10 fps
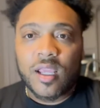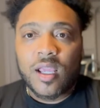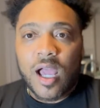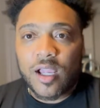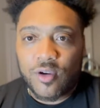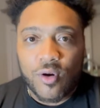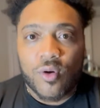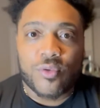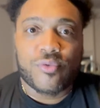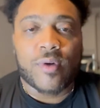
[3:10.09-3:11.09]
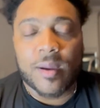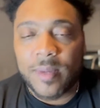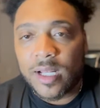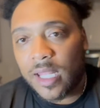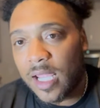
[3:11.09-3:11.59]
I can go on throughout
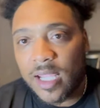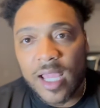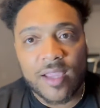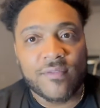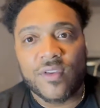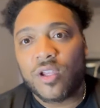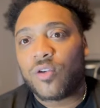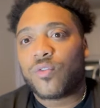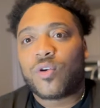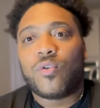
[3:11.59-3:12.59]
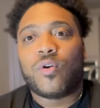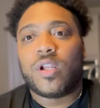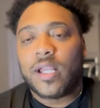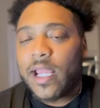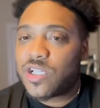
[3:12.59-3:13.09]
my day. I can video record
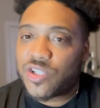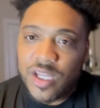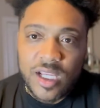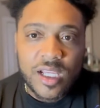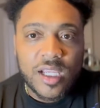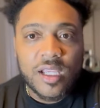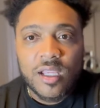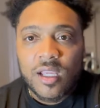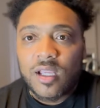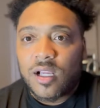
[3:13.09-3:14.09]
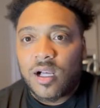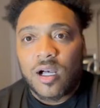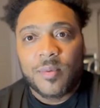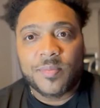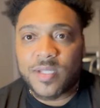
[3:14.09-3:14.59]
in HD,
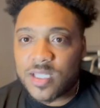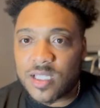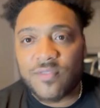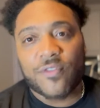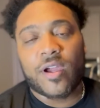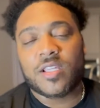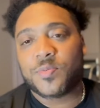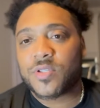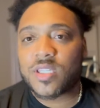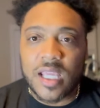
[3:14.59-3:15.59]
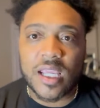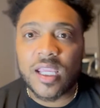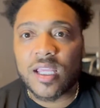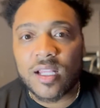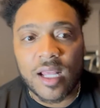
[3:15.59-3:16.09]
up to 60 frames per
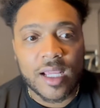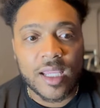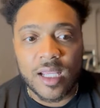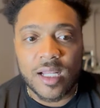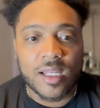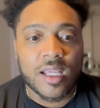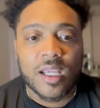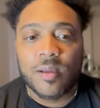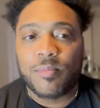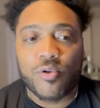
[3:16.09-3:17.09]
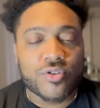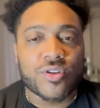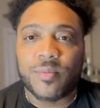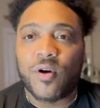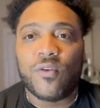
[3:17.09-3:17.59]
second. I can
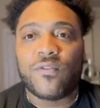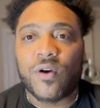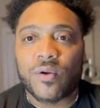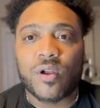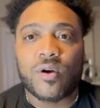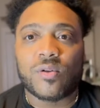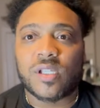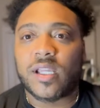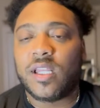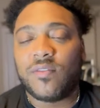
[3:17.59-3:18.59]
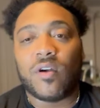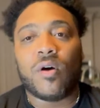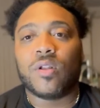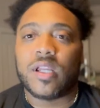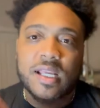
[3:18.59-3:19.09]
portrait mode photos. I can even
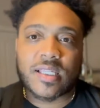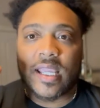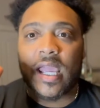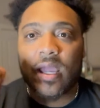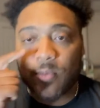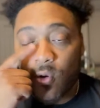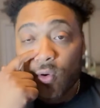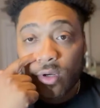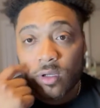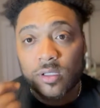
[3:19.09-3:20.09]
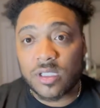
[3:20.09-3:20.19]
hold it as a camcorder.